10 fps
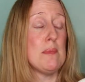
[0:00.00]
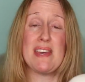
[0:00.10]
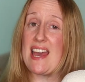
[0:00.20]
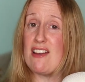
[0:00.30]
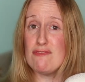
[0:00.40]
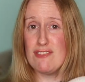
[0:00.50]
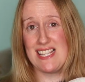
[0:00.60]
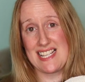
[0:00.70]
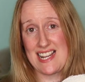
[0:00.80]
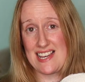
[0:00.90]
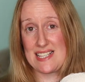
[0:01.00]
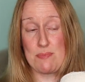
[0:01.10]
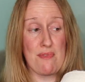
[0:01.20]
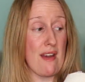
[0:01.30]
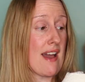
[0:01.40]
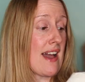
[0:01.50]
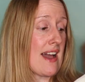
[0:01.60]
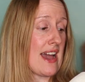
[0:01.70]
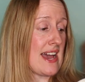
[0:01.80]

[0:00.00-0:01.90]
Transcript: But yeah, really nice bra,